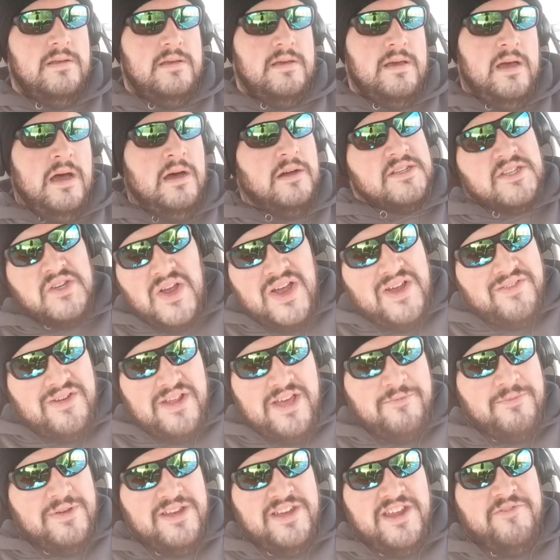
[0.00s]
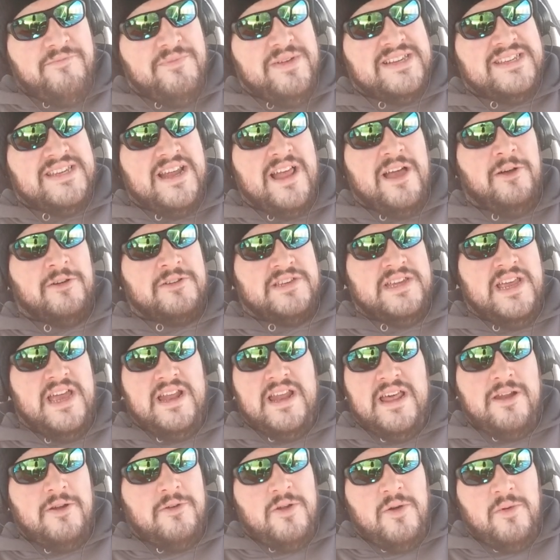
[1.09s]
Also haven't had my Niv Mizzet elked yet.
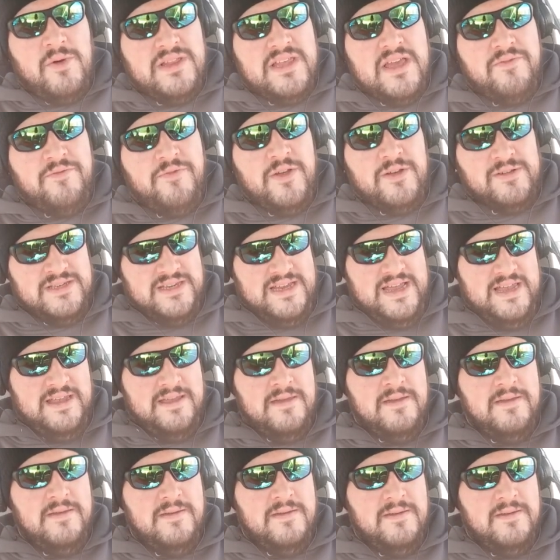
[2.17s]
I don't know what that feels like.